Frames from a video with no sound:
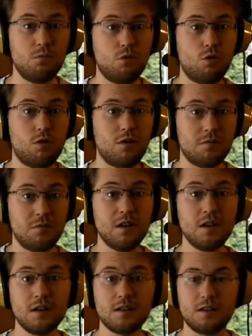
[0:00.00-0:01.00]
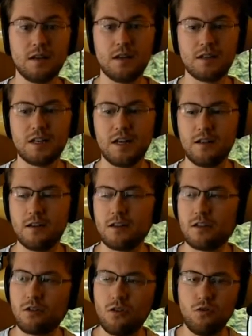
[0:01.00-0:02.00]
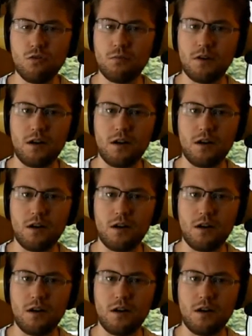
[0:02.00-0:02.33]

more tele-zoom